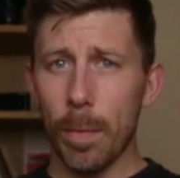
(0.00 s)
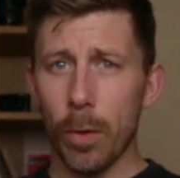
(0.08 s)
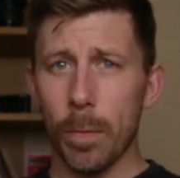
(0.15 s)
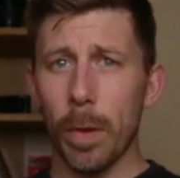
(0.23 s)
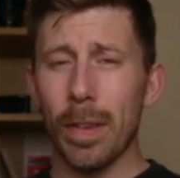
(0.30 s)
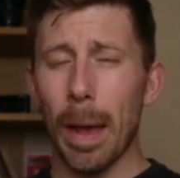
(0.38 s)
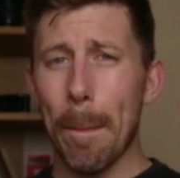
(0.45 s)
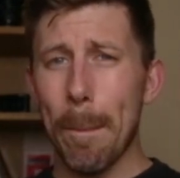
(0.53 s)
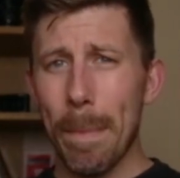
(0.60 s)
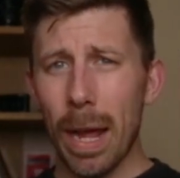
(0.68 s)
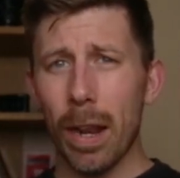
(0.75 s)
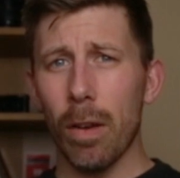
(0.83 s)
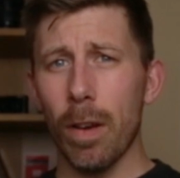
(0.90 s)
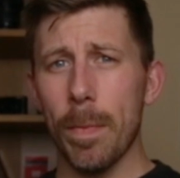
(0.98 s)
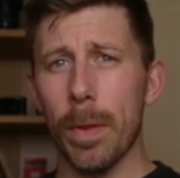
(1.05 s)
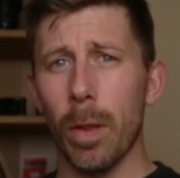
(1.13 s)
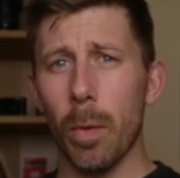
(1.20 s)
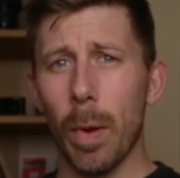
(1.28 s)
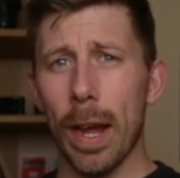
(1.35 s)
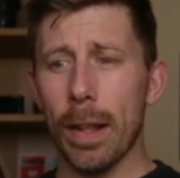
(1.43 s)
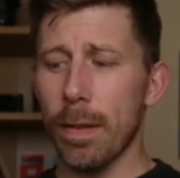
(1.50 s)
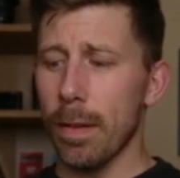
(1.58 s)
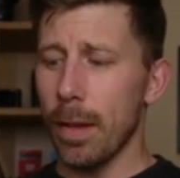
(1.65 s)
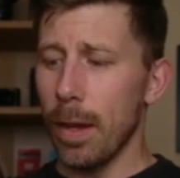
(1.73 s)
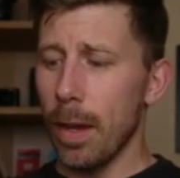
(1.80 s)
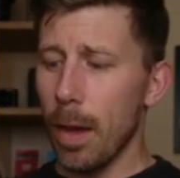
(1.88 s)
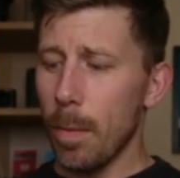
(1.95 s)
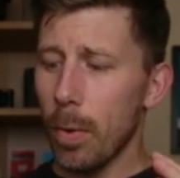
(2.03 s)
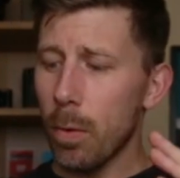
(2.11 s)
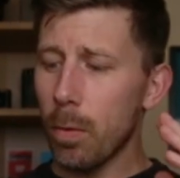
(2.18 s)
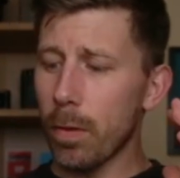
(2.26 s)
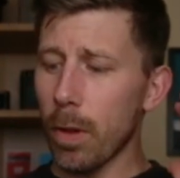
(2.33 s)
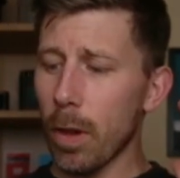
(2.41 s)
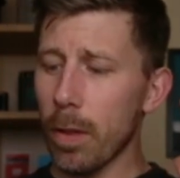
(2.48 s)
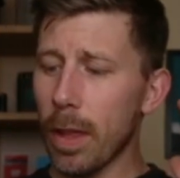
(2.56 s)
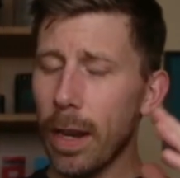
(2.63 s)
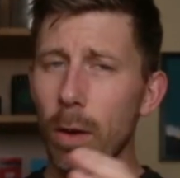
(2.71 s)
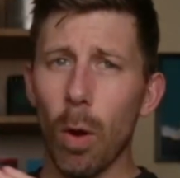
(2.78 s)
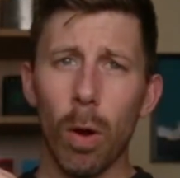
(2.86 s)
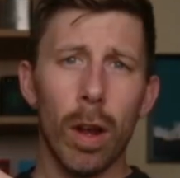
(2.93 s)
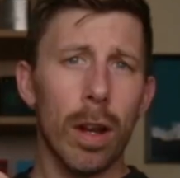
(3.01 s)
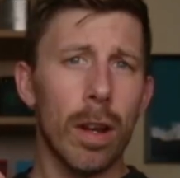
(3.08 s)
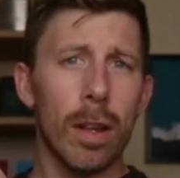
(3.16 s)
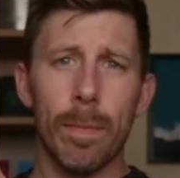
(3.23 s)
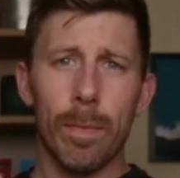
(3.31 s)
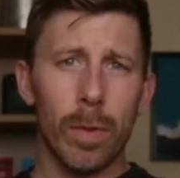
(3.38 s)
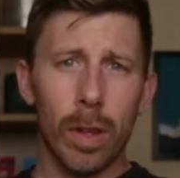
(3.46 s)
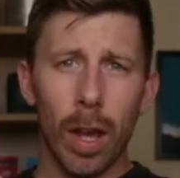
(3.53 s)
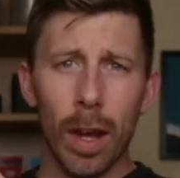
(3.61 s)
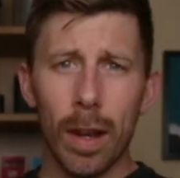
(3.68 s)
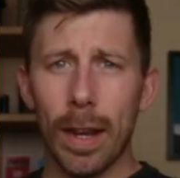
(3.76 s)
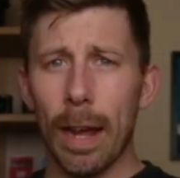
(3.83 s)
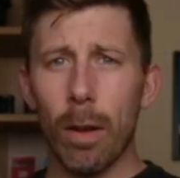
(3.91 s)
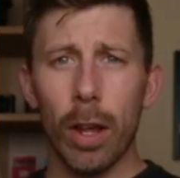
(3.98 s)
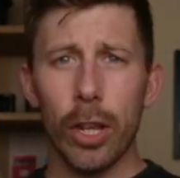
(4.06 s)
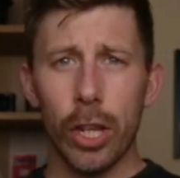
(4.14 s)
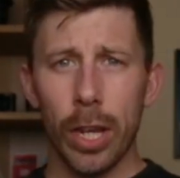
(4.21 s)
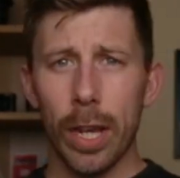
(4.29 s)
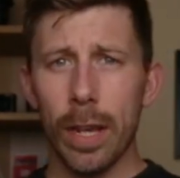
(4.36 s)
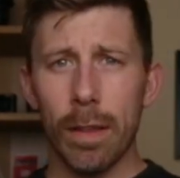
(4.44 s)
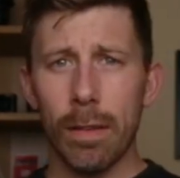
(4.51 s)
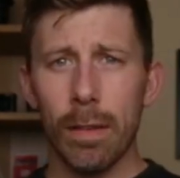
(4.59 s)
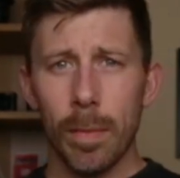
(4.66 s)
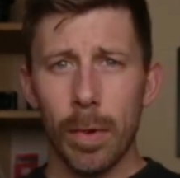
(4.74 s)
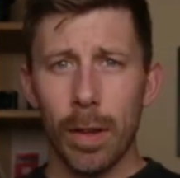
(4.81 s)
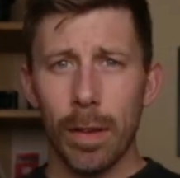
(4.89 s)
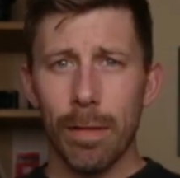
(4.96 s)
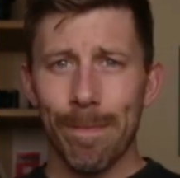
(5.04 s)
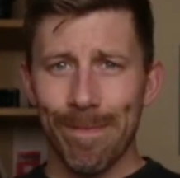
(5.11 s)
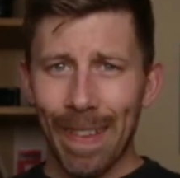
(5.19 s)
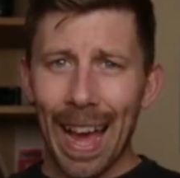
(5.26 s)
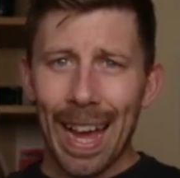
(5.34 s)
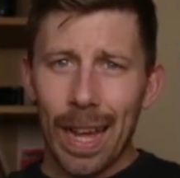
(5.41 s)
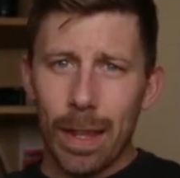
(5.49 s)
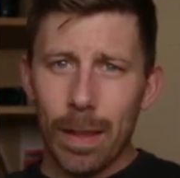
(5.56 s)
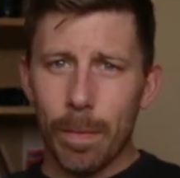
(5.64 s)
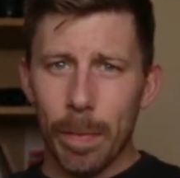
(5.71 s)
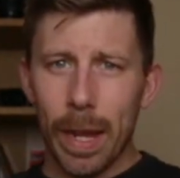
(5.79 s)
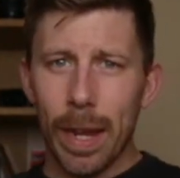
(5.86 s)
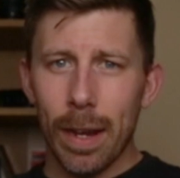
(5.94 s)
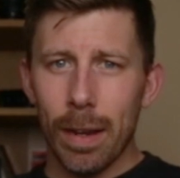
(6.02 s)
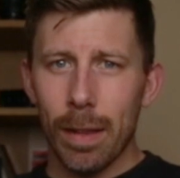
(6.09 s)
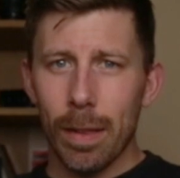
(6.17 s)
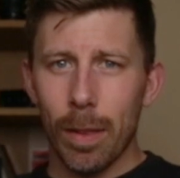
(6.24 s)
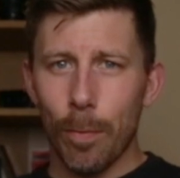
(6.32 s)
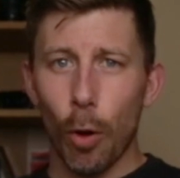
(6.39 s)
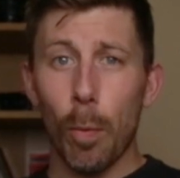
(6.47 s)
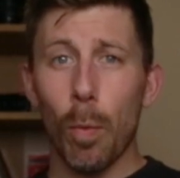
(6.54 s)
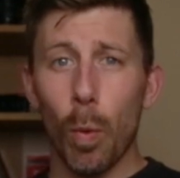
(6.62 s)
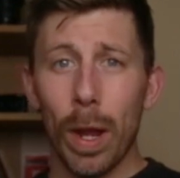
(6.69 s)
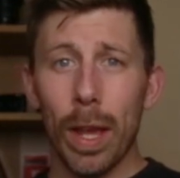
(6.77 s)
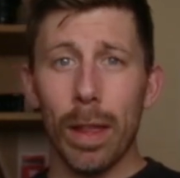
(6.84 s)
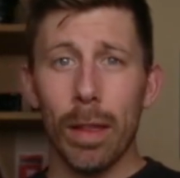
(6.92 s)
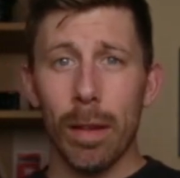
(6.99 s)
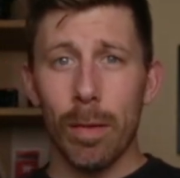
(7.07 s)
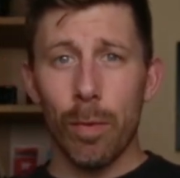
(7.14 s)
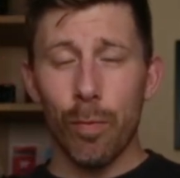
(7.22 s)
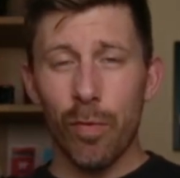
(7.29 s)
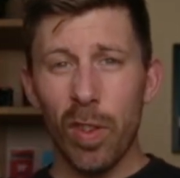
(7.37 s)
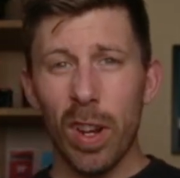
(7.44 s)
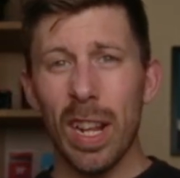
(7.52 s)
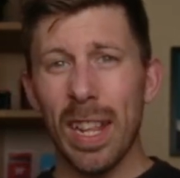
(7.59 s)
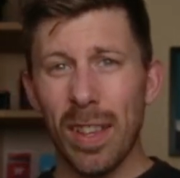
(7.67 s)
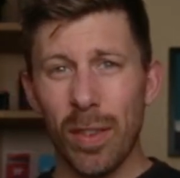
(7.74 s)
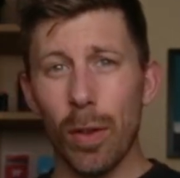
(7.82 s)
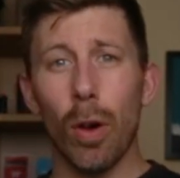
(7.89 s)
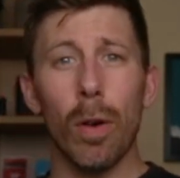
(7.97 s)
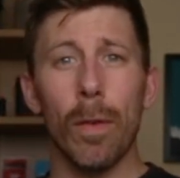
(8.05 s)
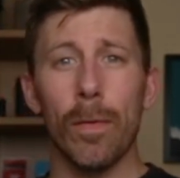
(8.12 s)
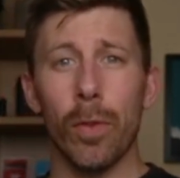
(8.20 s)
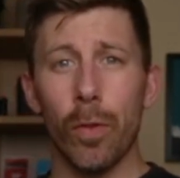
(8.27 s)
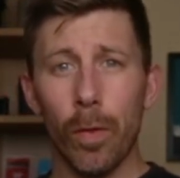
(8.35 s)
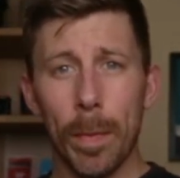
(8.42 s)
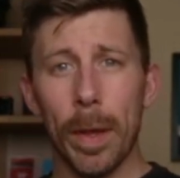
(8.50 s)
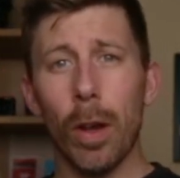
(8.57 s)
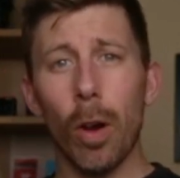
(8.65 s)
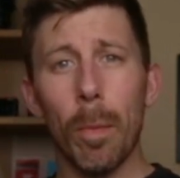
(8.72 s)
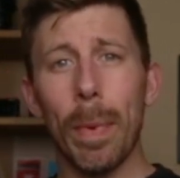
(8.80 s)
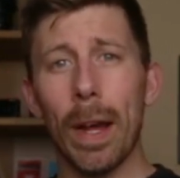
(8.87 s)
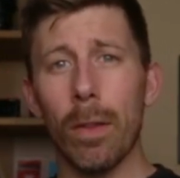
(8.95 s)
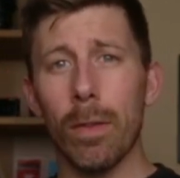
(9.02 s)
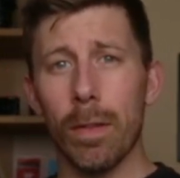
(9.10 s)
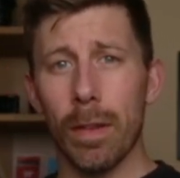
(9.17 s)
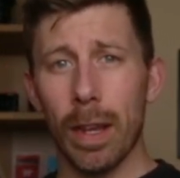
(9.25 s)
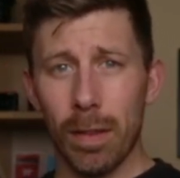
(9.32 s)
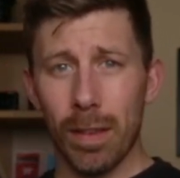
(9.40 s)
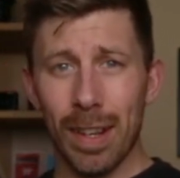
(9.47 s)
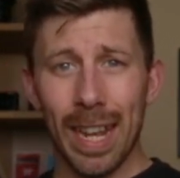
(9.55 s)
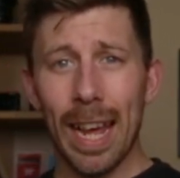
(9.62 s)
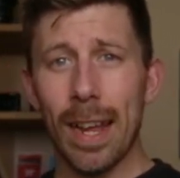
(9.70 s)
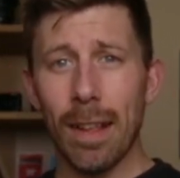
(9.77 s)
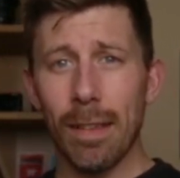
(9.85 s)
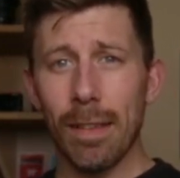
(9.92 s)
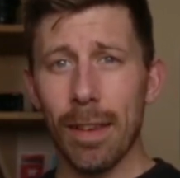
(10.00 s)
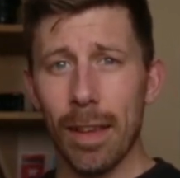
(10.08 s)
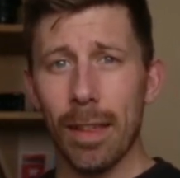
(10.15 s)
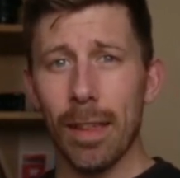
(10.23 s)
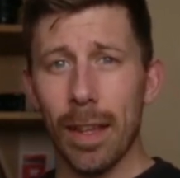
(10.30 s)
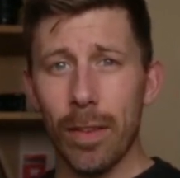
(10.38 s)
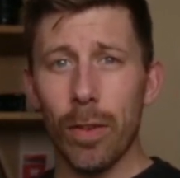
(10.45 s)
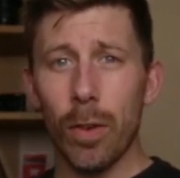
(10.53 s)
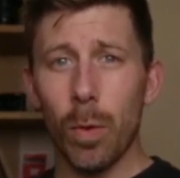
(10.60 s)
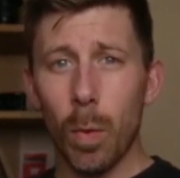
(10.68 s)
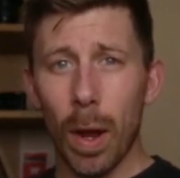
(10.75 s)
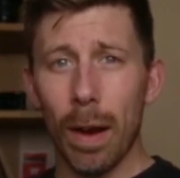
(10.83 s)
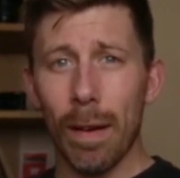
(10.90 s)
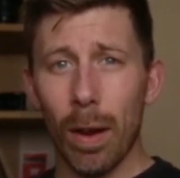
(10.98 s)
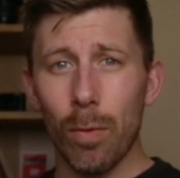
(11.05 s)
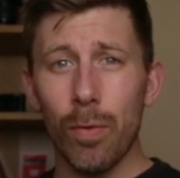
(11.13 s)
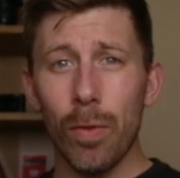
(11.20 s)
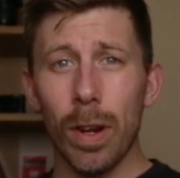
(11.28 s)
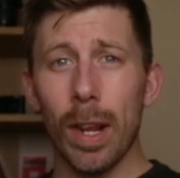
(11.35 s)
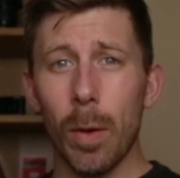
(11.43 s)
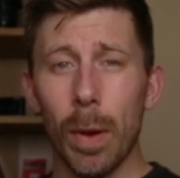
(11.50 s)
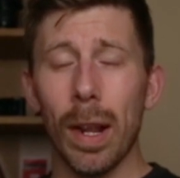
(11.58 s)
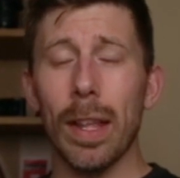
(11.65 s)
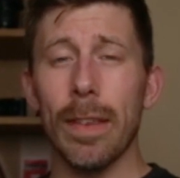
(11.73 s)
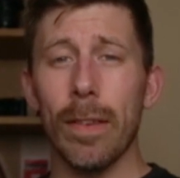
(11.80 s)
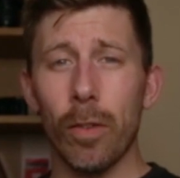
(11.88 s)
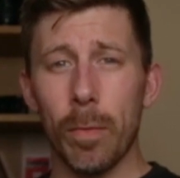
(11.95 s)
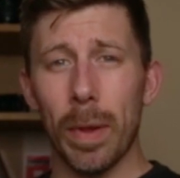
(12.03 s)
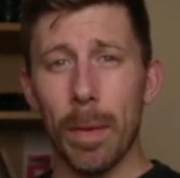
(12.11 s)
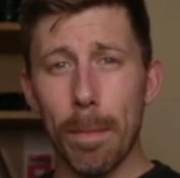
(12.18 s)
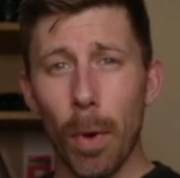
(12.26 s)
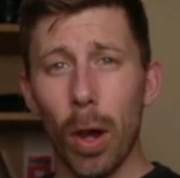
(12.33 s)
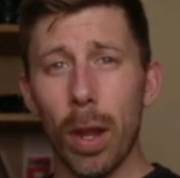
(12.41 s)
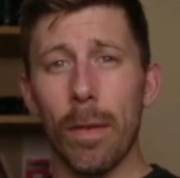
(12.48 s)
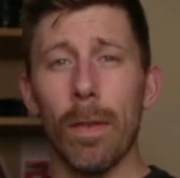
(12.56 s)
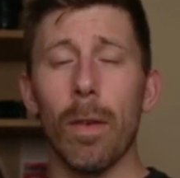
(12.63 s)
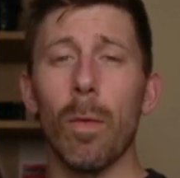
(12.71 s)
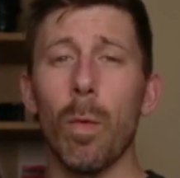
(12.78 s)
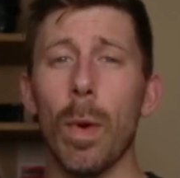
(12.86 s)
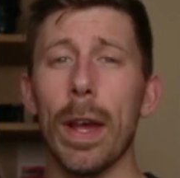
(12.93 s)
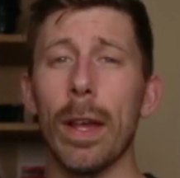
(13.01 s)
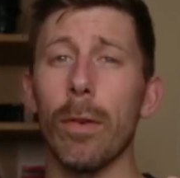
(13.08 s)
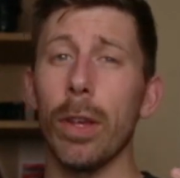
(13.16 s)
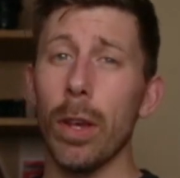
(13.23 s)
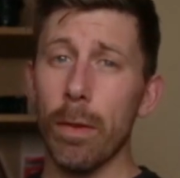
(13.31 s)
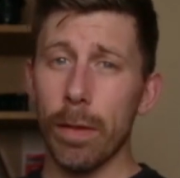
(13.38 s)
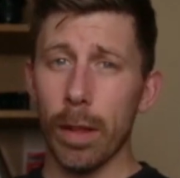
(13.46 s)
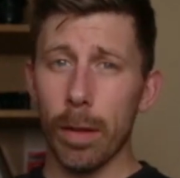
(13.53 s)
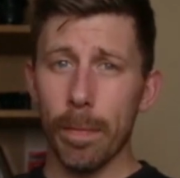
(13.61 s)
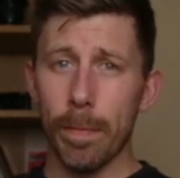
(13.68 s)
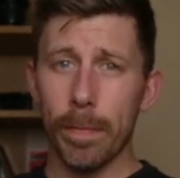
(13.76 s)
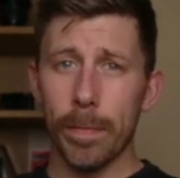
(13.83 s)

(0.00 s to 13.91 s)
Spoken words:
You're supposed to get better grip in the wet, but also they're not going to cut down like cheese, because that has been the problem with really soft, grippy compounds to date, that they do wear out really quickly, so you've got to be mindful of where you're using them.